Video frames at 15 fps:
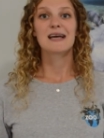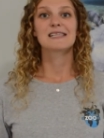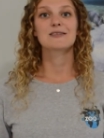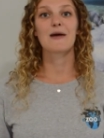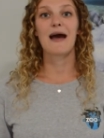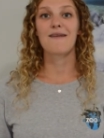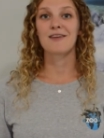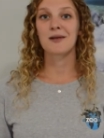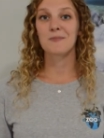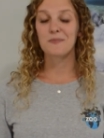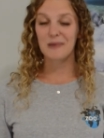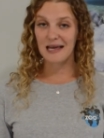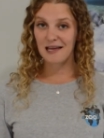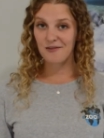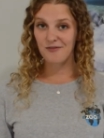So
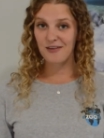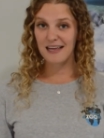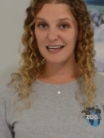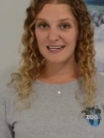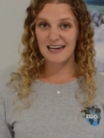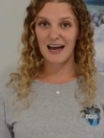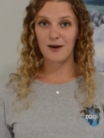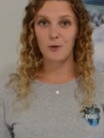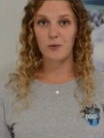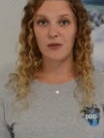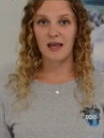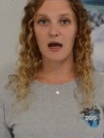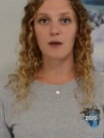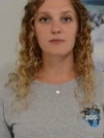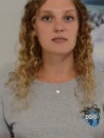having big feet not
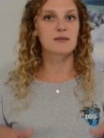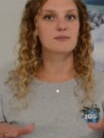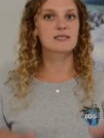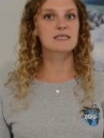only helps them